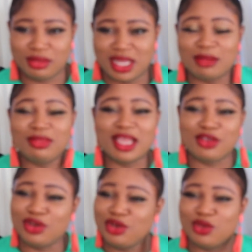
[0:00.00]
calm
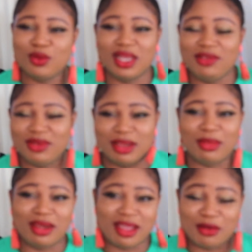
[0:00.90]
down. You're not the only one that live in
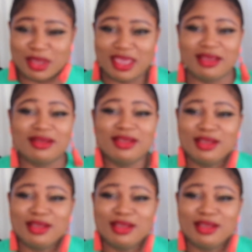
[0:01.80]
America, okay?